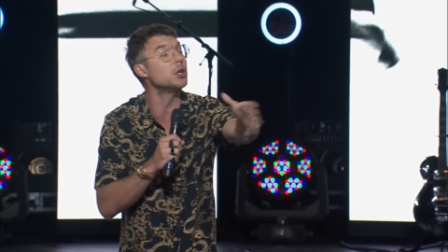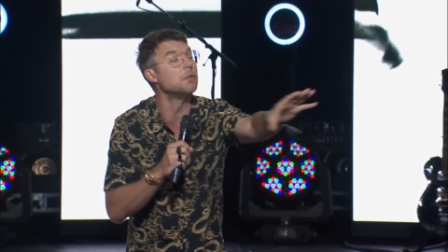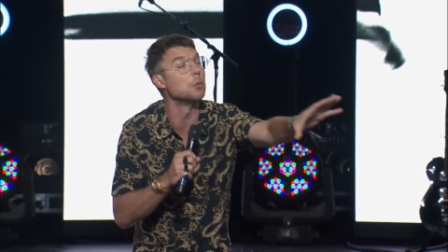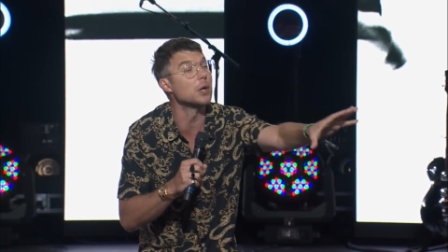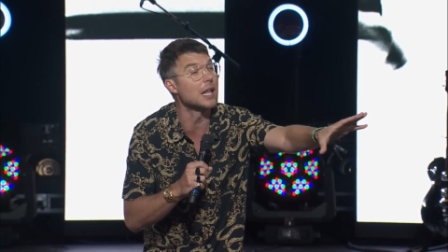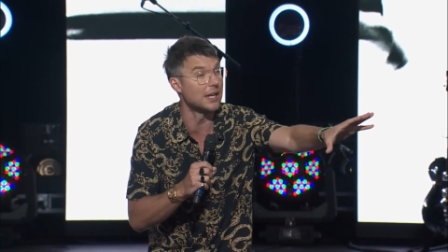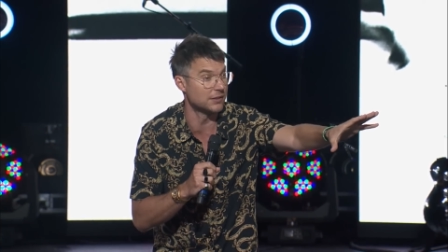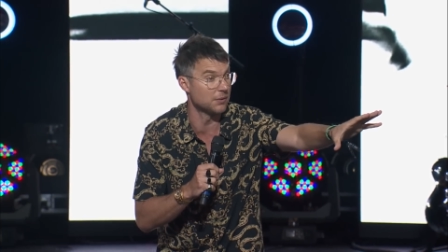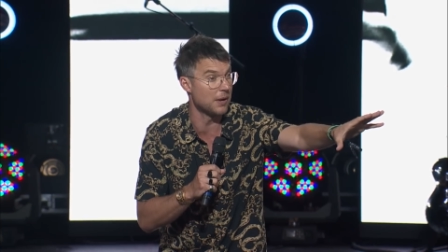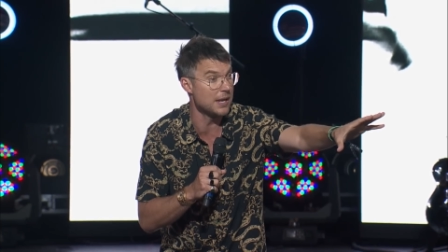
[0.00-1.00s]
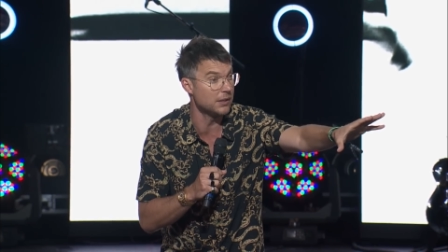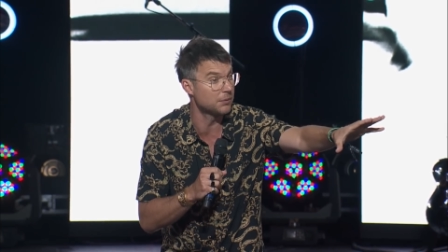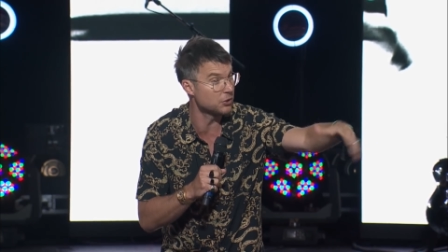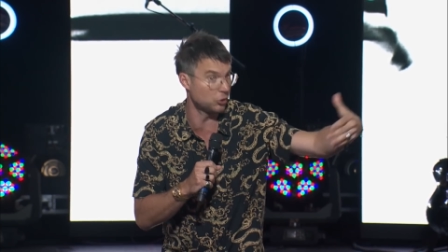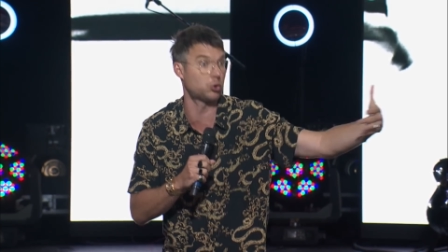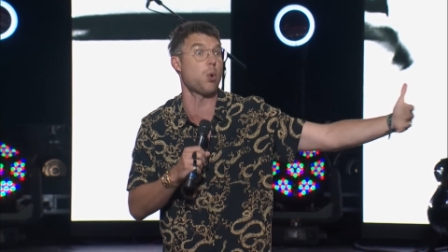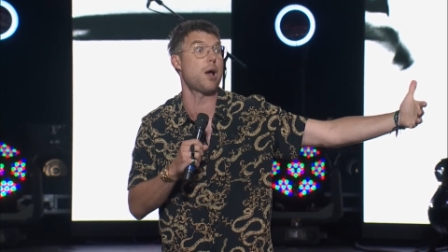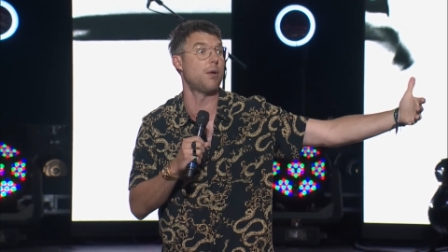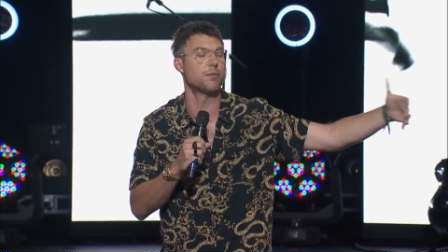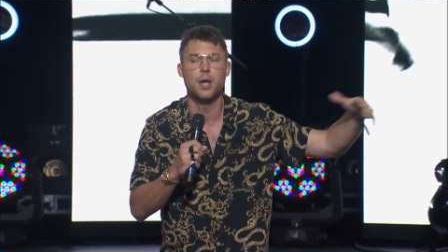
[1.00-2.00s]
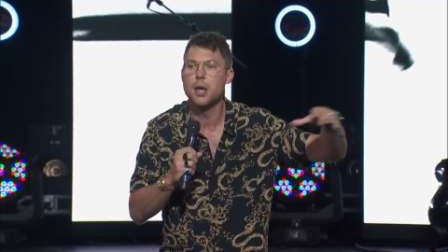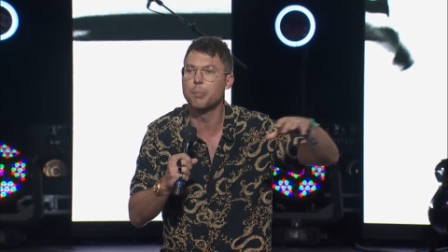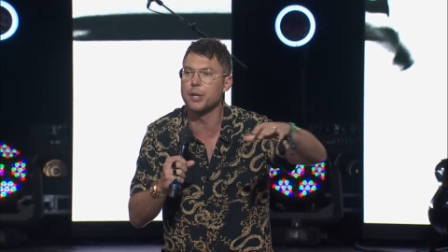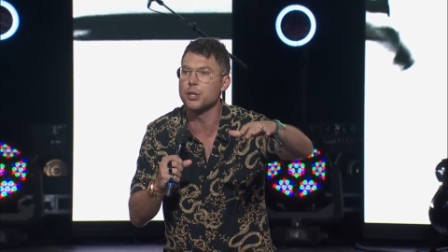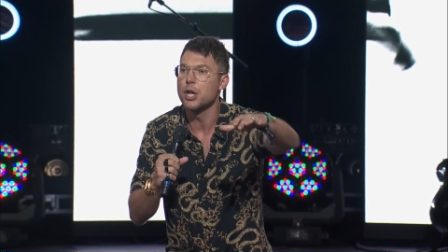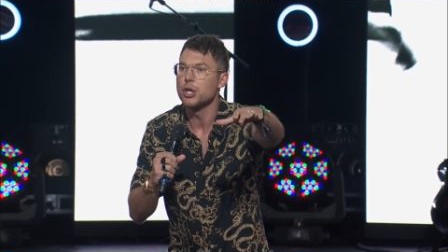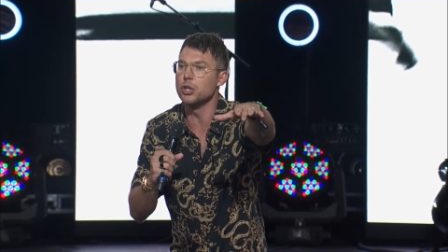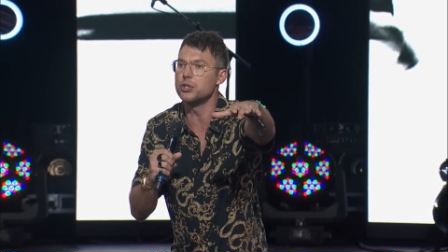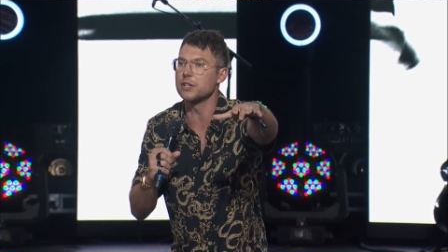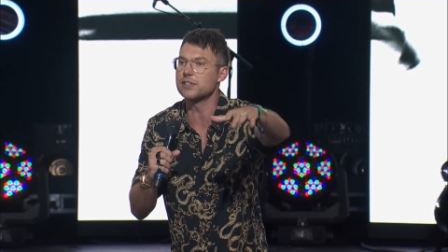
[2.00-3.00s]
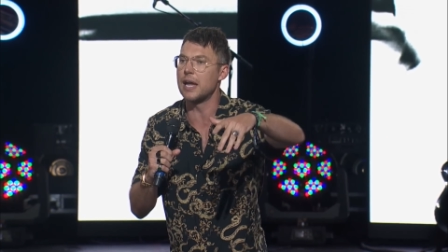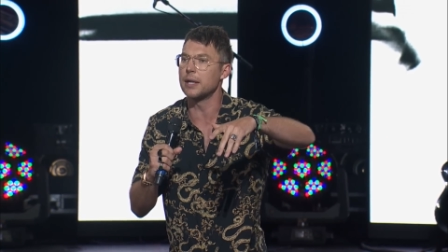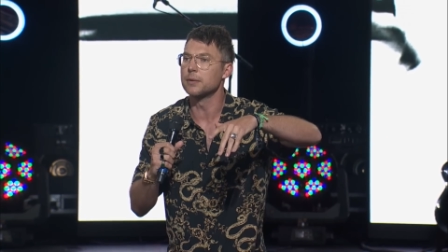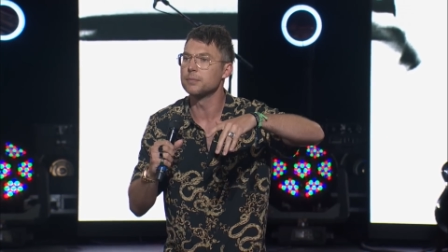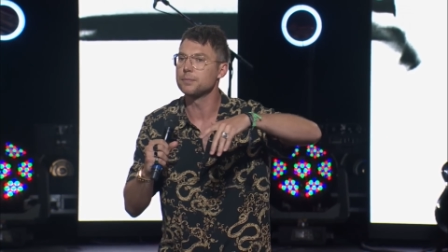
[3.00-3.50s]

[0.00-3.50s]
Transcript: You don't even realize it, right? Because you're 12. But you just like,